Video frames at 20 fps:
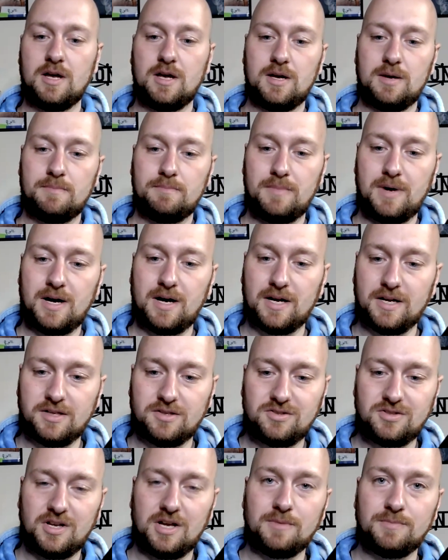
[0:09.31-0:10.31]
my
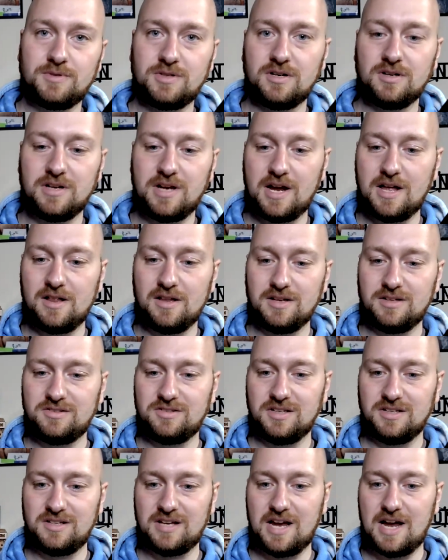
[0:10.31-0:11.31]
Samsung Galaxy
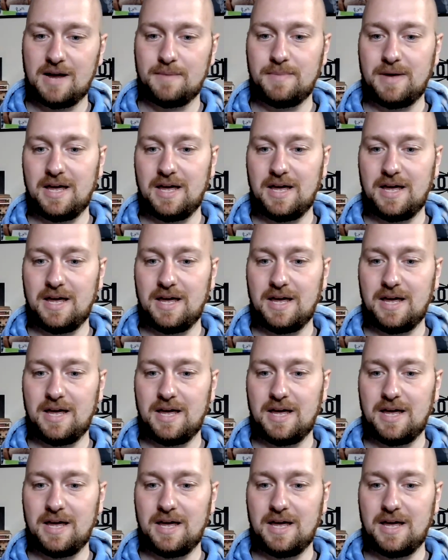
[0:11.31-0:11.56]
Tab